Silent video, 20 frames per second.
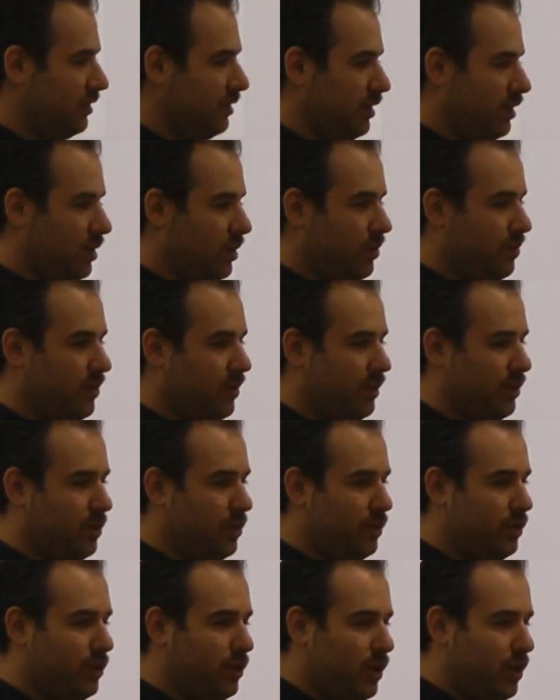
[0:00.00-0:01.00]
you
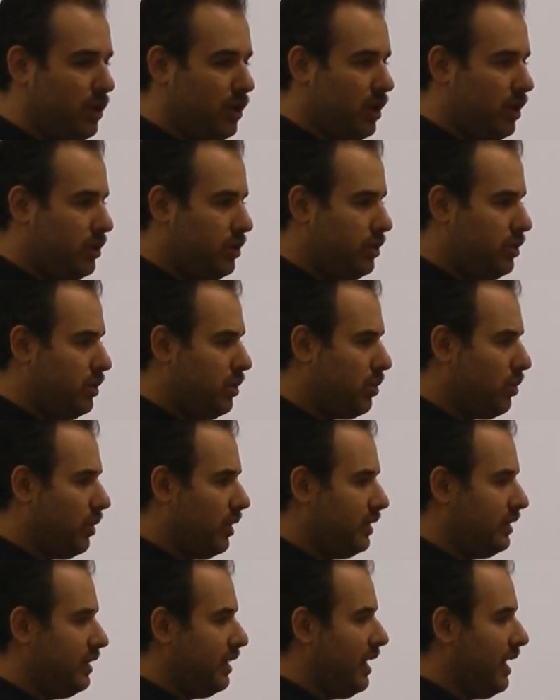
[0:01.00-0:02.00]

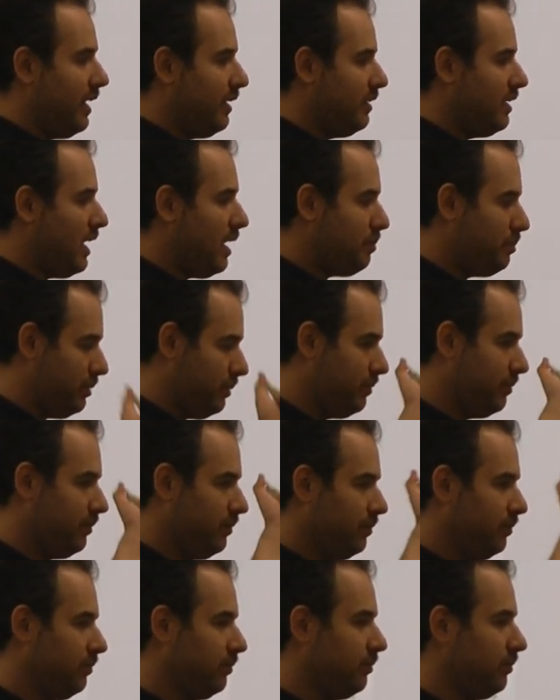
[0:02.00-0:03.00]
don't end up
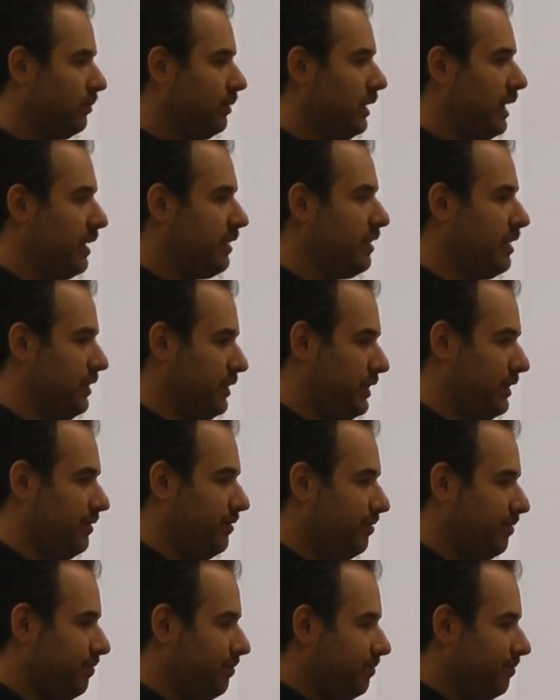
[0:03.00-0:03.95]
like this.